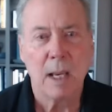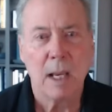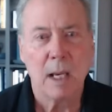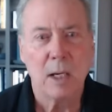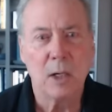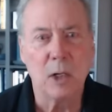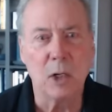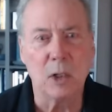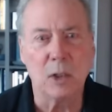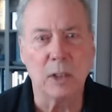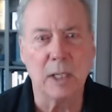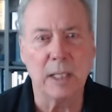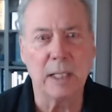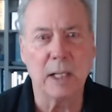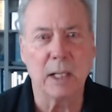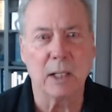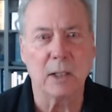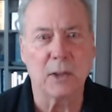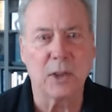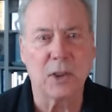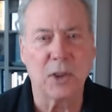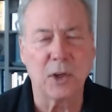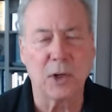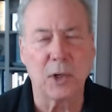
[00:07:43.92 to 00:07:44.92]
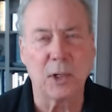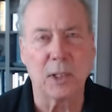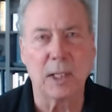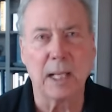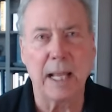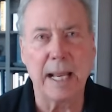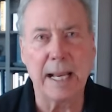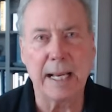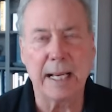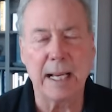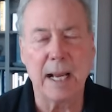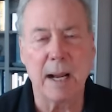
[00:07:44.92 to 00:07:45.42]
Usually the third
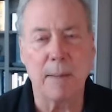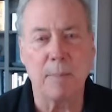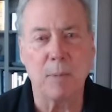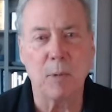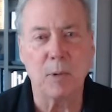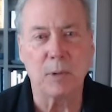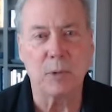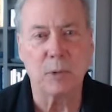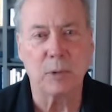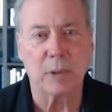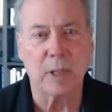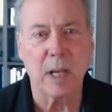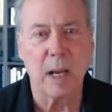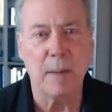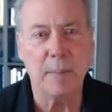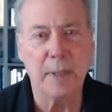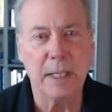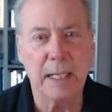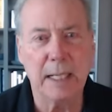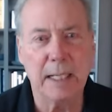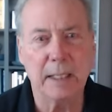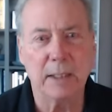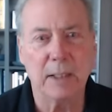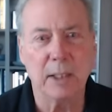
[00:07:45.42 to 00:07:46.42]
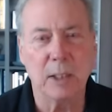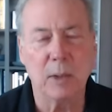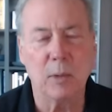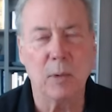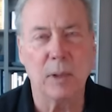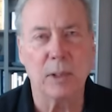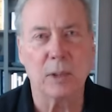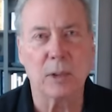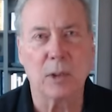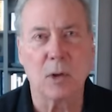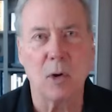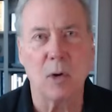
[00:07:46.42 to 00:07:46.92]
leg up, which we're coming into
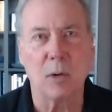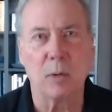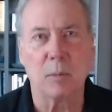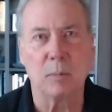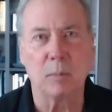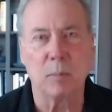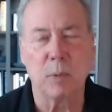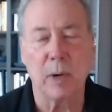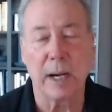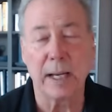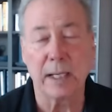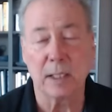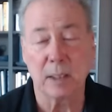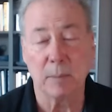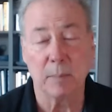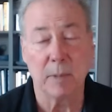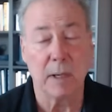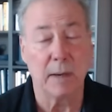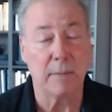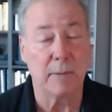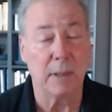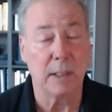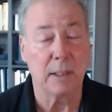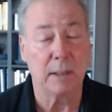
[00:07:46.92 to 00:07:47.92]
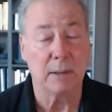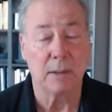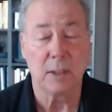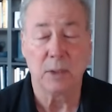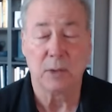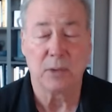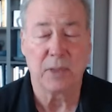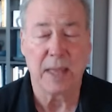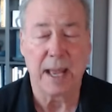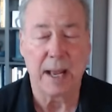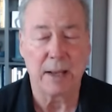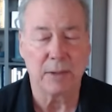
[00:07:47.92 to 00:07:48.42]
once gold breaks above the two
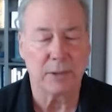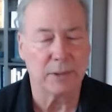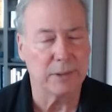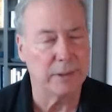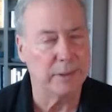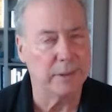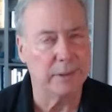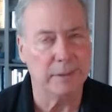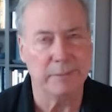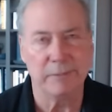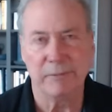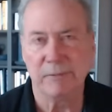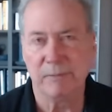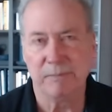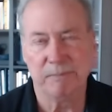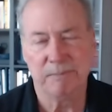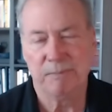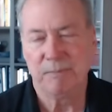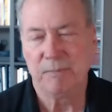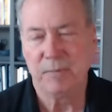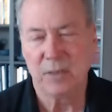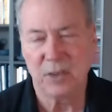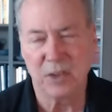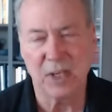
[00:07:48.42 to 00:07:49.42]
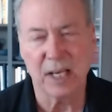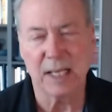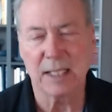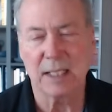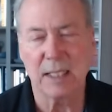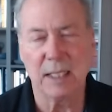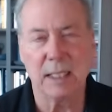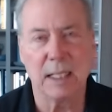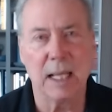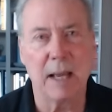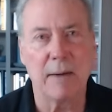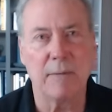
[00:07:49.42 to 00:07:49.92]
thousand
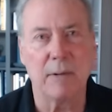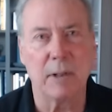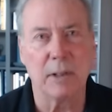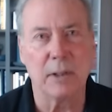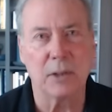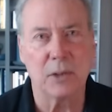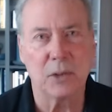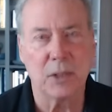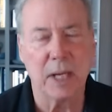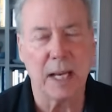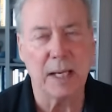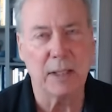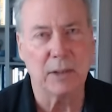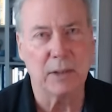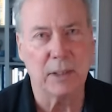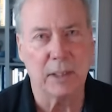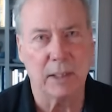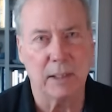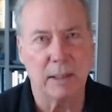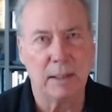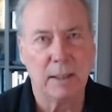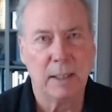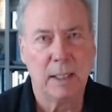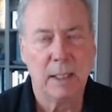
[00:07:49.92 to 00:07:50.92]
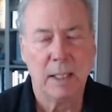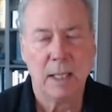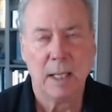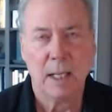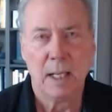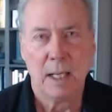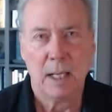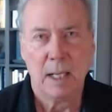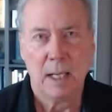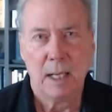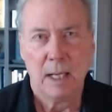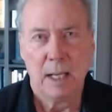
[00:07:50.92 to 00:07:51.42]
sixty level and stays there,
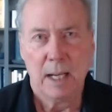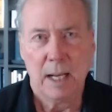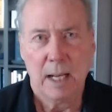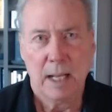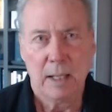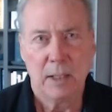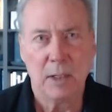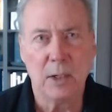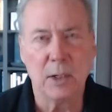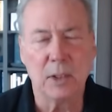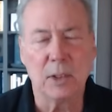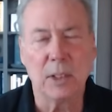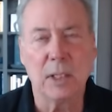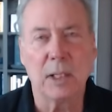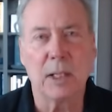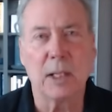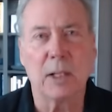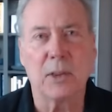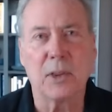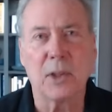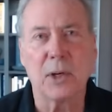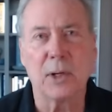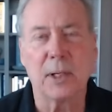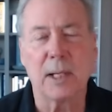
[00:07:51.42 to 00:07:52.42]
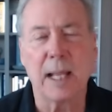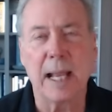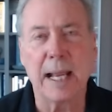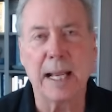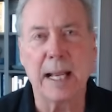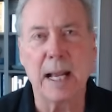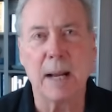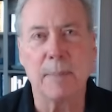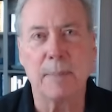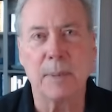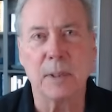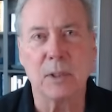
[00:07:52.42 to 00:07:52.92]
usually the third leg
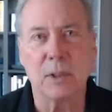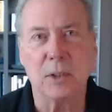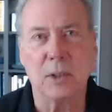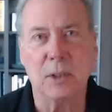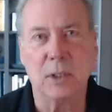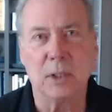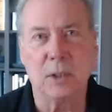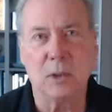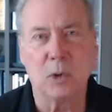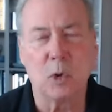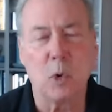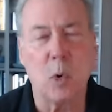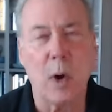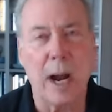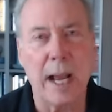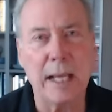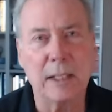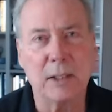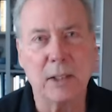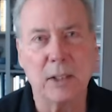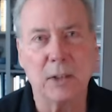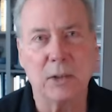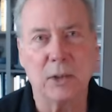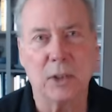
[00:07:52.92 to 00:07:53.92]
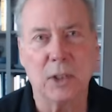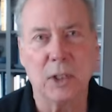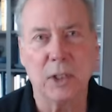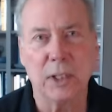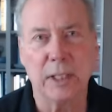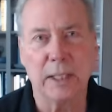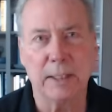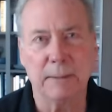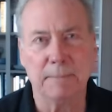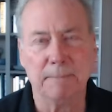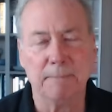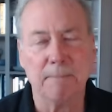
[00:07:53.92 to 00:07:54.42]
up is twice as
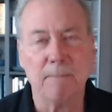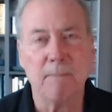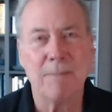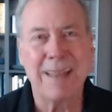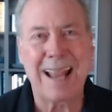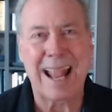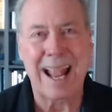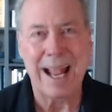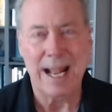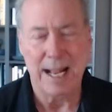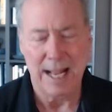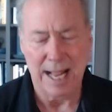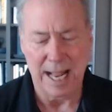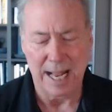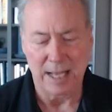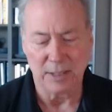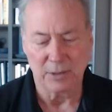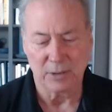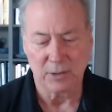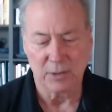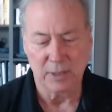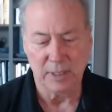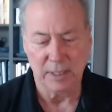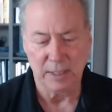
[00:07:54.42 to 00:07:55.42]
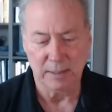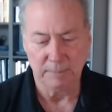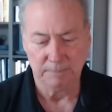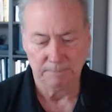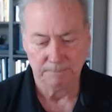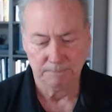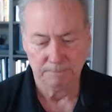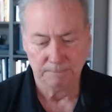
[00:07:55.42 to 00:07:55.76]
good as the